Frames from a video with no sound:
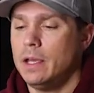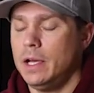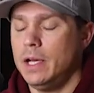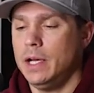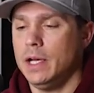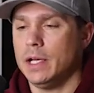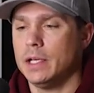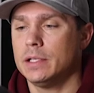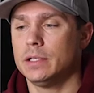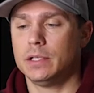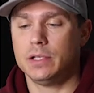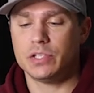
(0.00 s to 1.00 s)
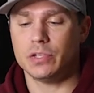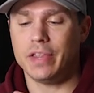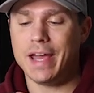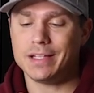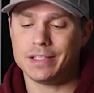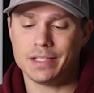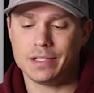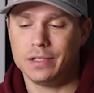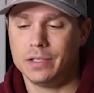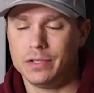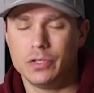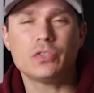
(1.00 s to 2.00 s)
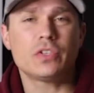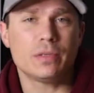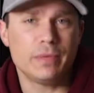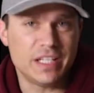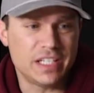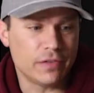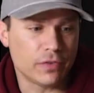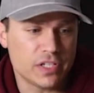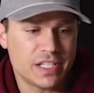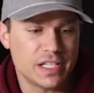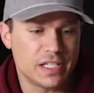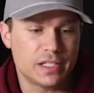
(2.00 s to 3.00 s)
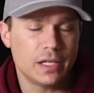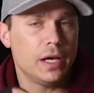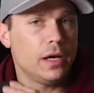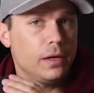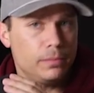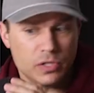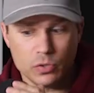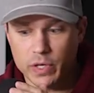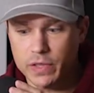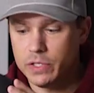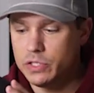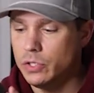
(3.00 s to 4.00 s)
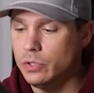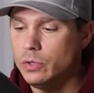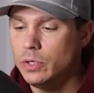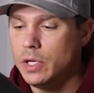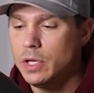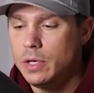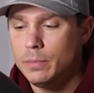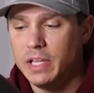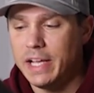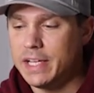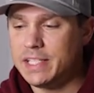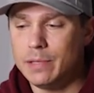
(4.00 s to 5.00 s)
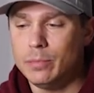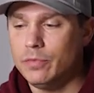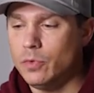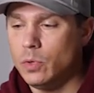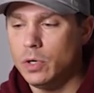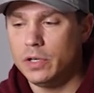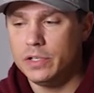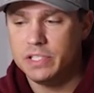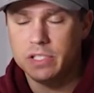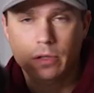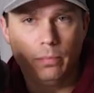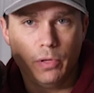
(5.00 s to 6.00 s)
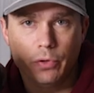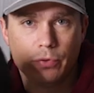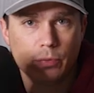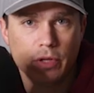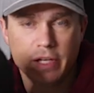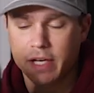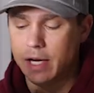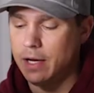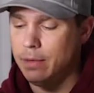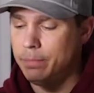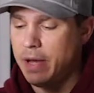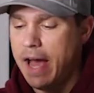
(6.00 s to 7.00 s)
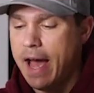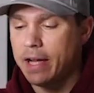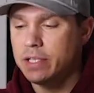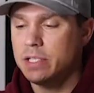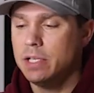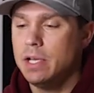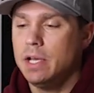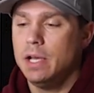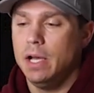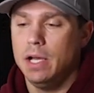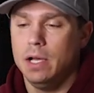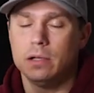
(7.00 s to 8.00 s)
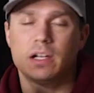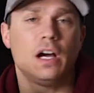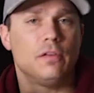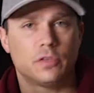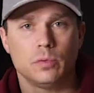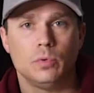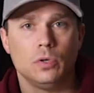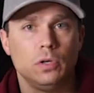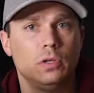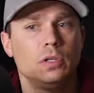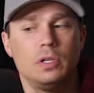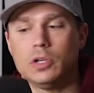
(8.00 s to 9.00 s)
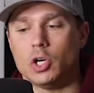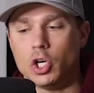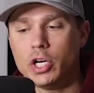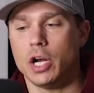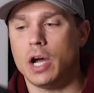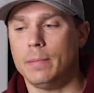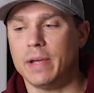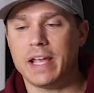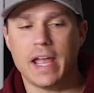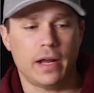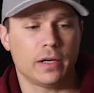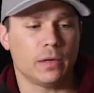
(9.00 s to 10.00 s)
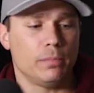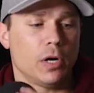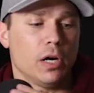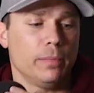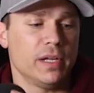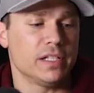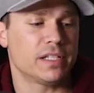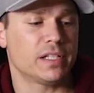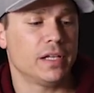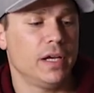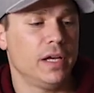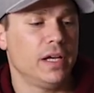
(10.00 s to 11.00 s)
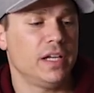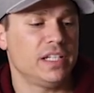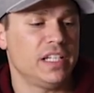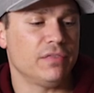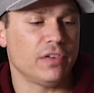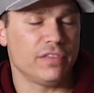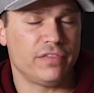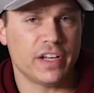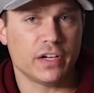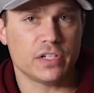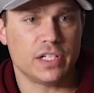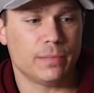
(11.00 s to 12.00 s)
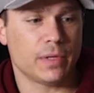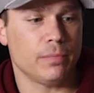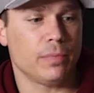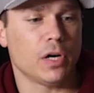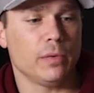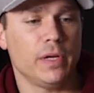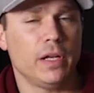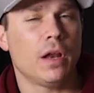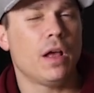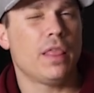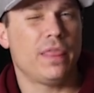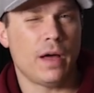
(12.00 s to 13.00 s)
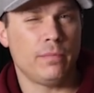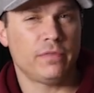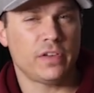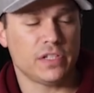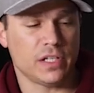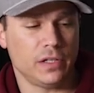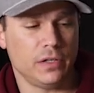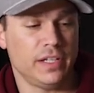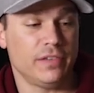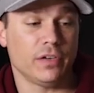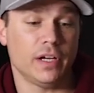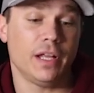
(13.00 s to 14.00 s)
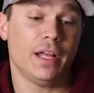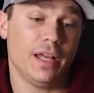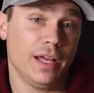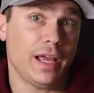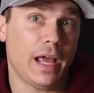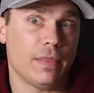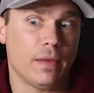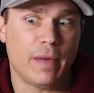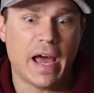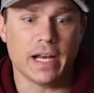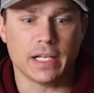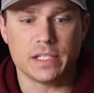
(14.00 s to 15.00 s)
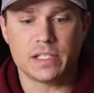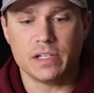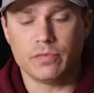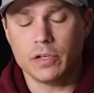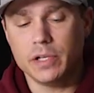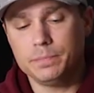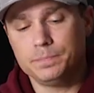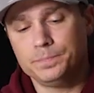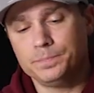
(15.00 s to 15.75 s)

those are some of the differences between the two. But like I said before, still both really compact, comfortable, ergonomic hand compartments, different fingertip compartment. Thumb feels a little different, and the padding is different.